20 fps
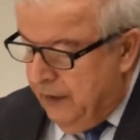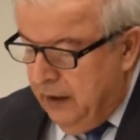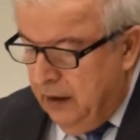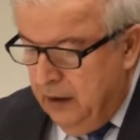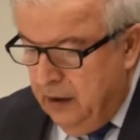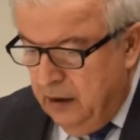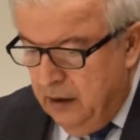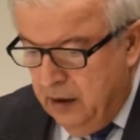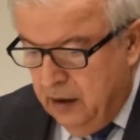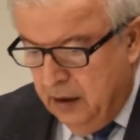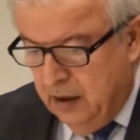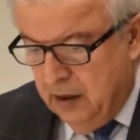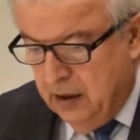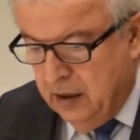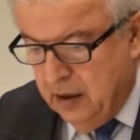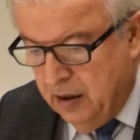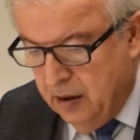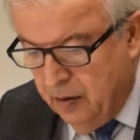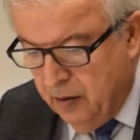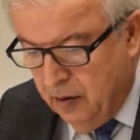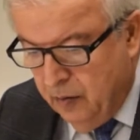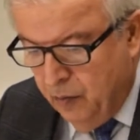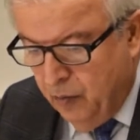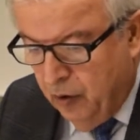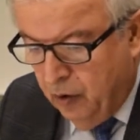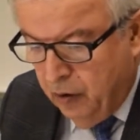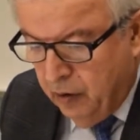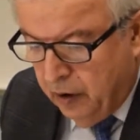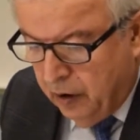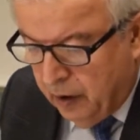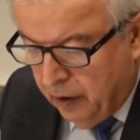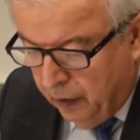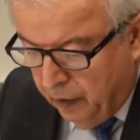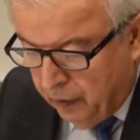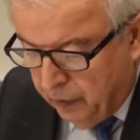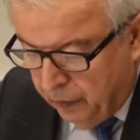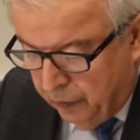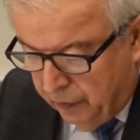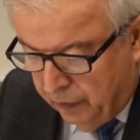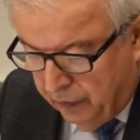In more
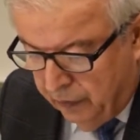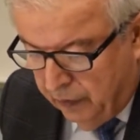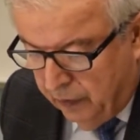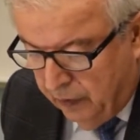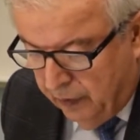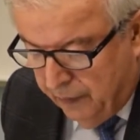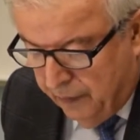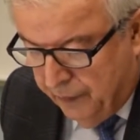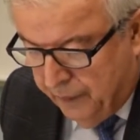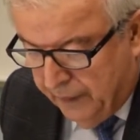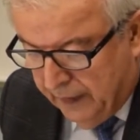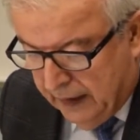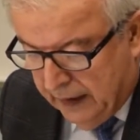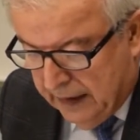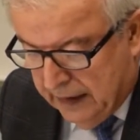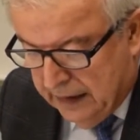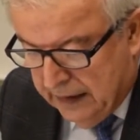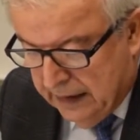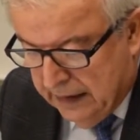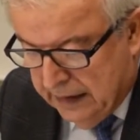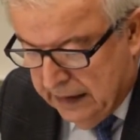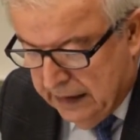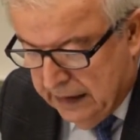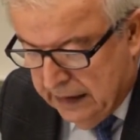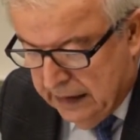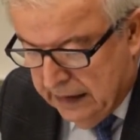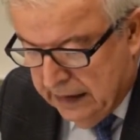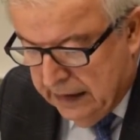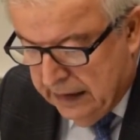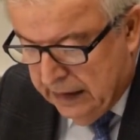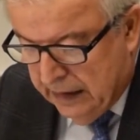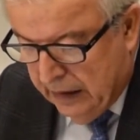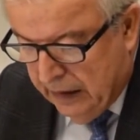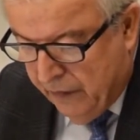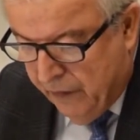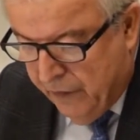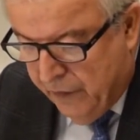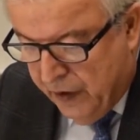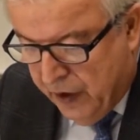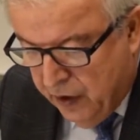close
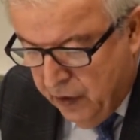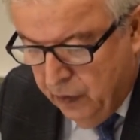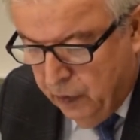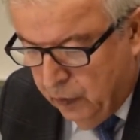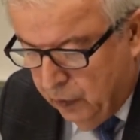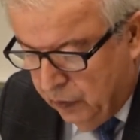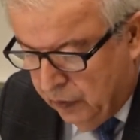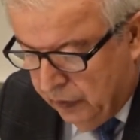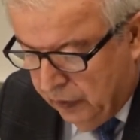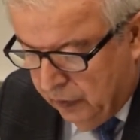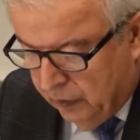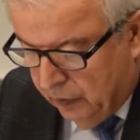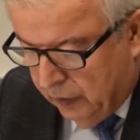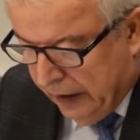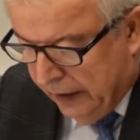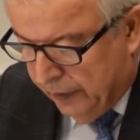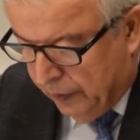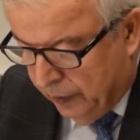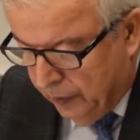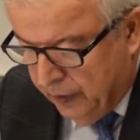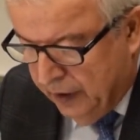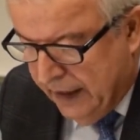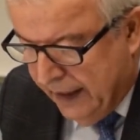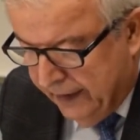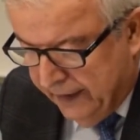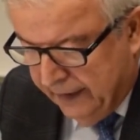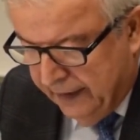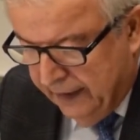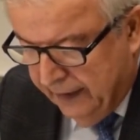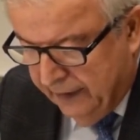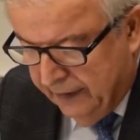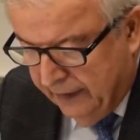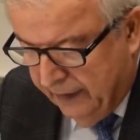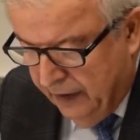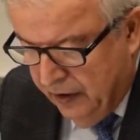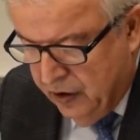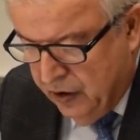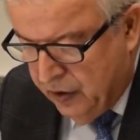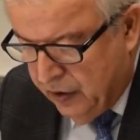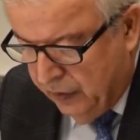view, so like looking at these
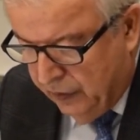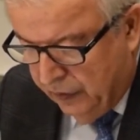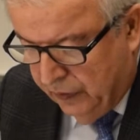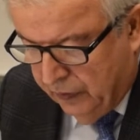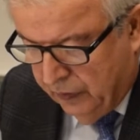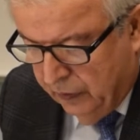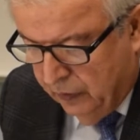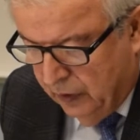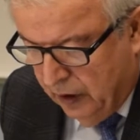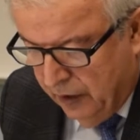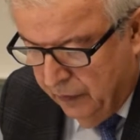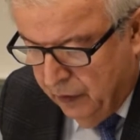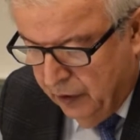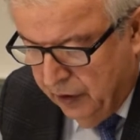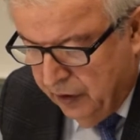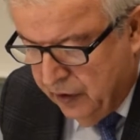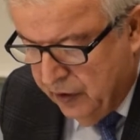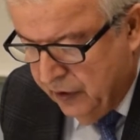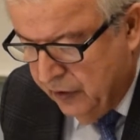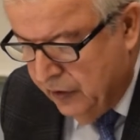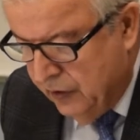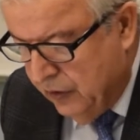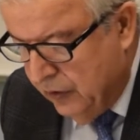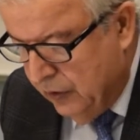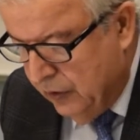issues, so I want to just